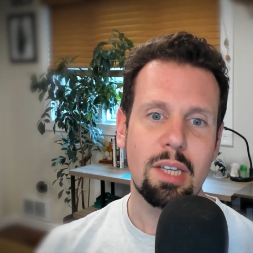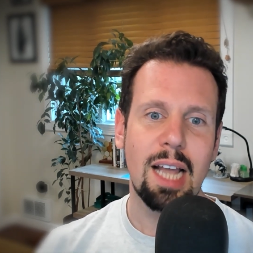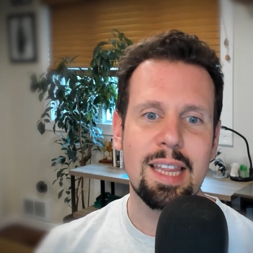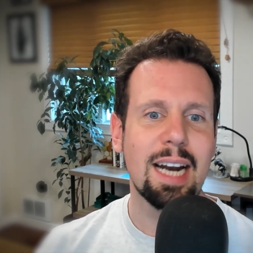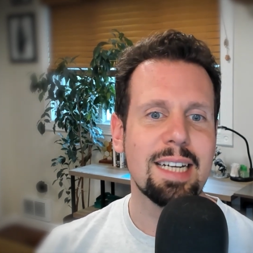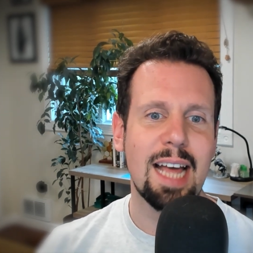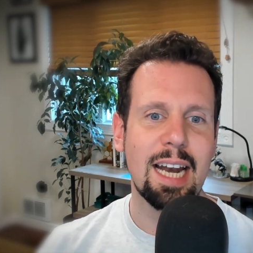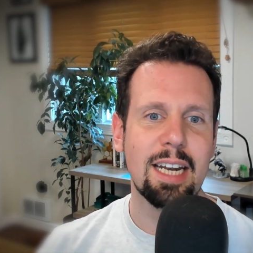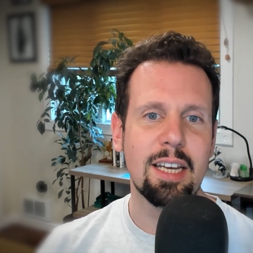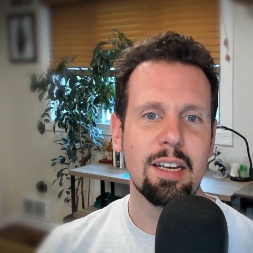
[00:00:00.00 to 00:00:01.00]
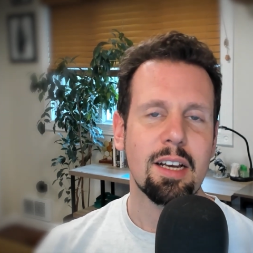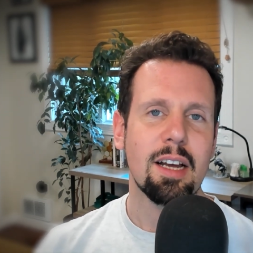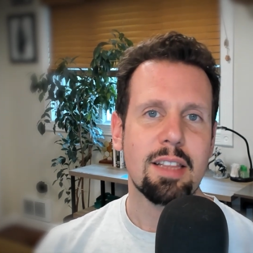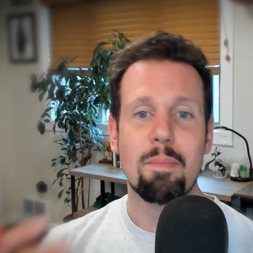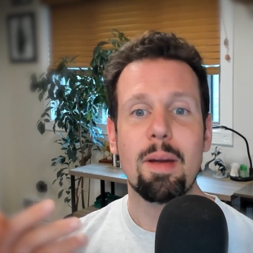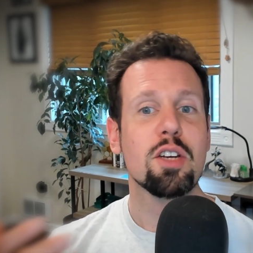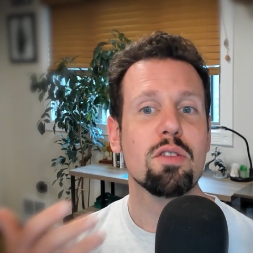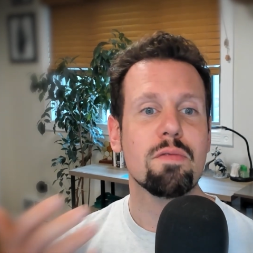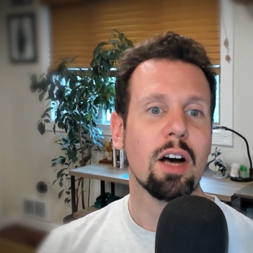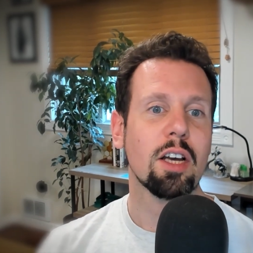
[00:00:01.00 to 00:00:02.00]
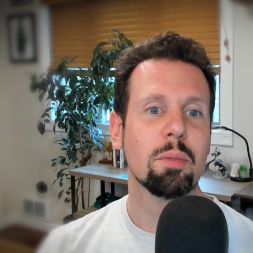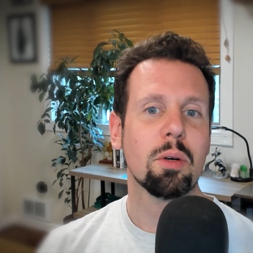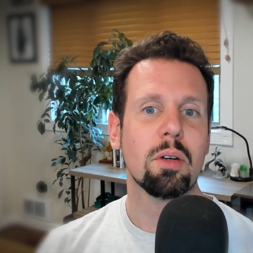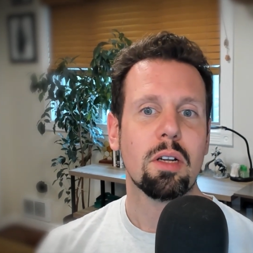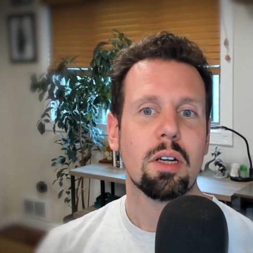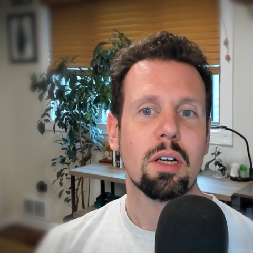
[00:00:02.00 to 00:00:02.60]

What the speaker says: And that identity that made you valuable